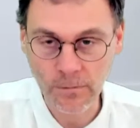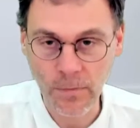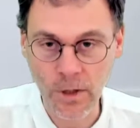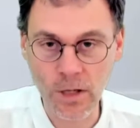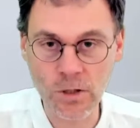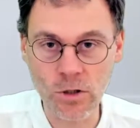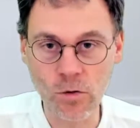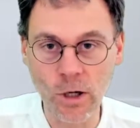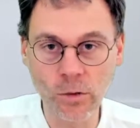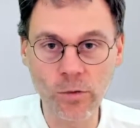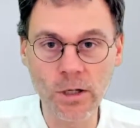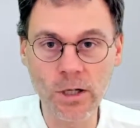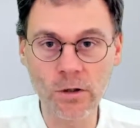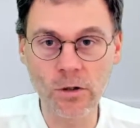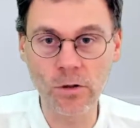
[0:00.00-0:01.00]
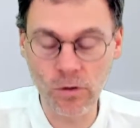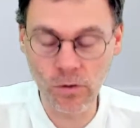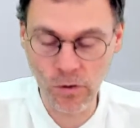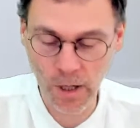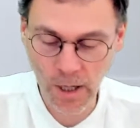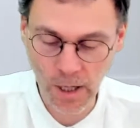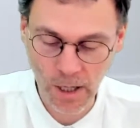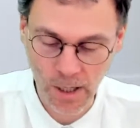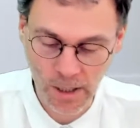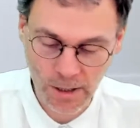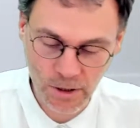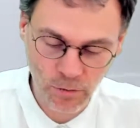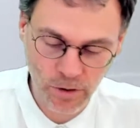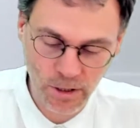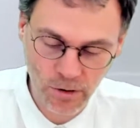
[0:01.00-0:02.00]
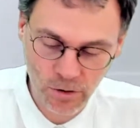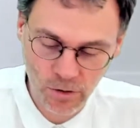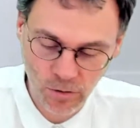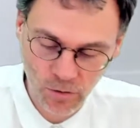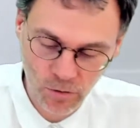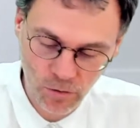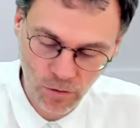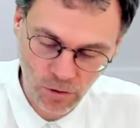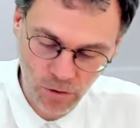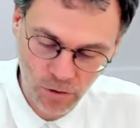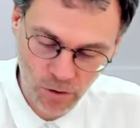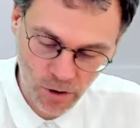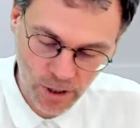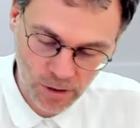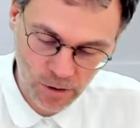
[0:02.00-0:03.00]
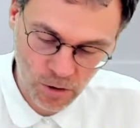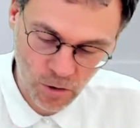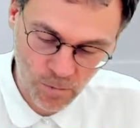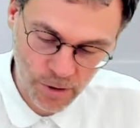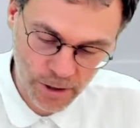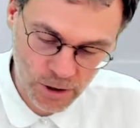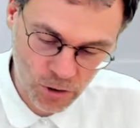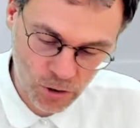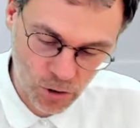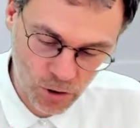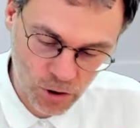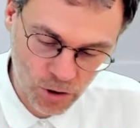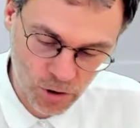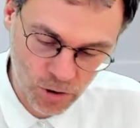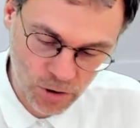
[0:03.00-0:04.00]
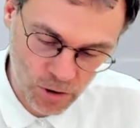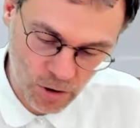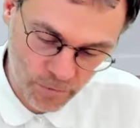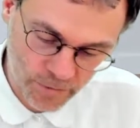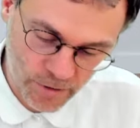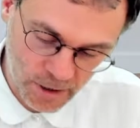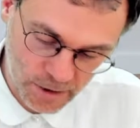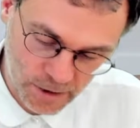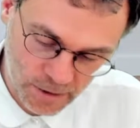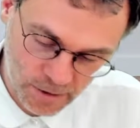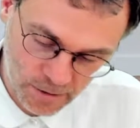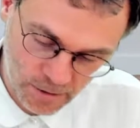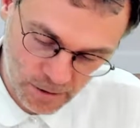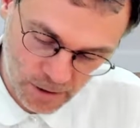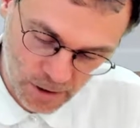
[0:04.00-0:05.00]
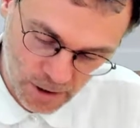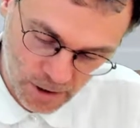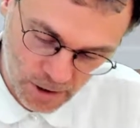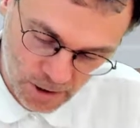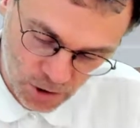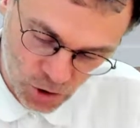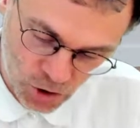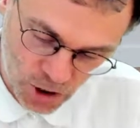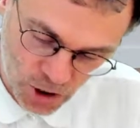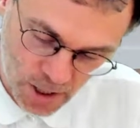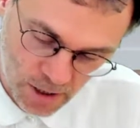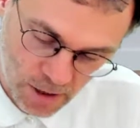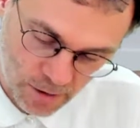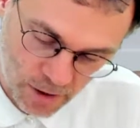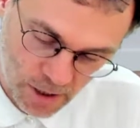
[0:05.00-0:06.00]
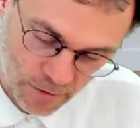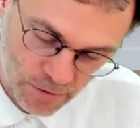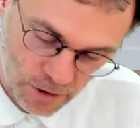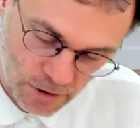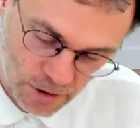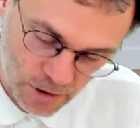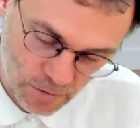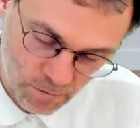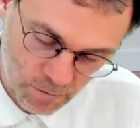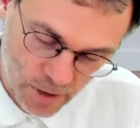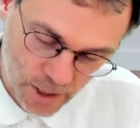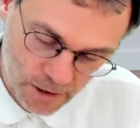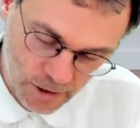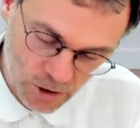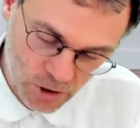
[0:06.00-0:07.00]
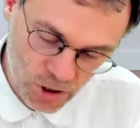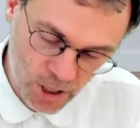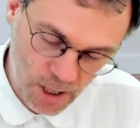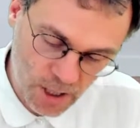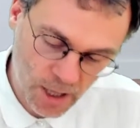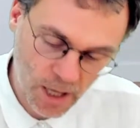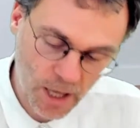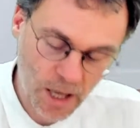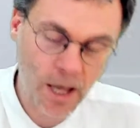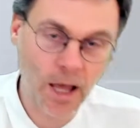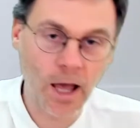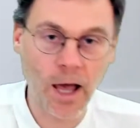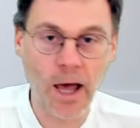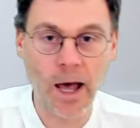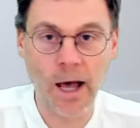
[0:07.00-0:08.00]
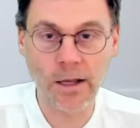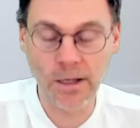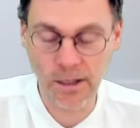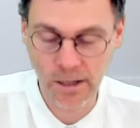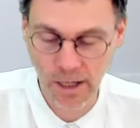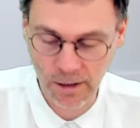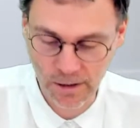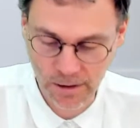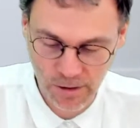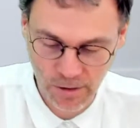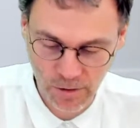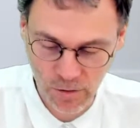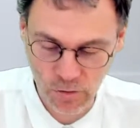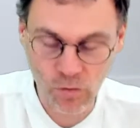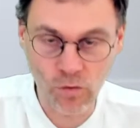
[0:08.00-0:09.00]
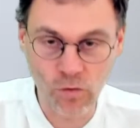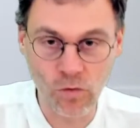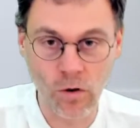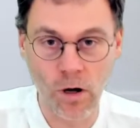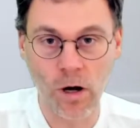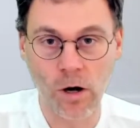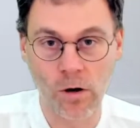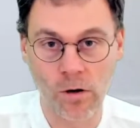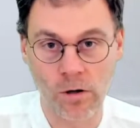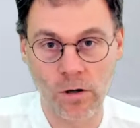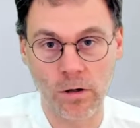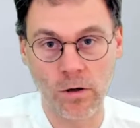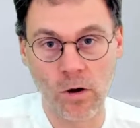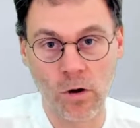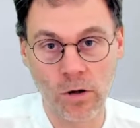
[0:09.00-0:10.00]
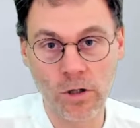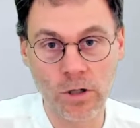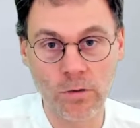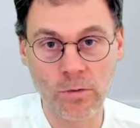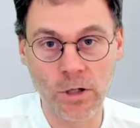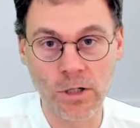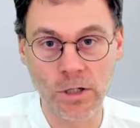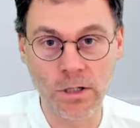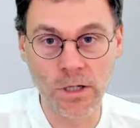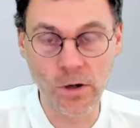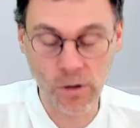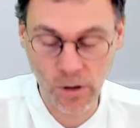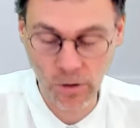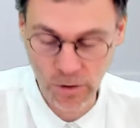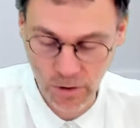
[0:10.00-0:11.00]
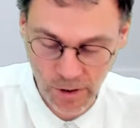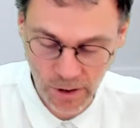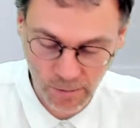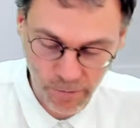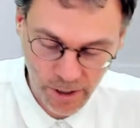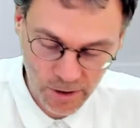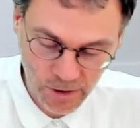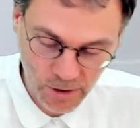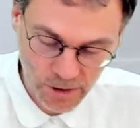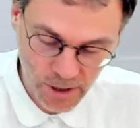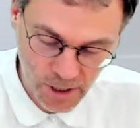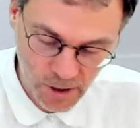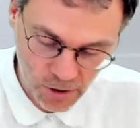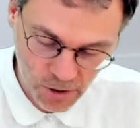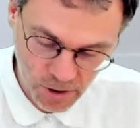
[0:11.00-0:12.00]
So what we need to do is we need to look at the complex conjugate of that j that gives us minus j, adding that to our origin, which is zero. So that brings us here.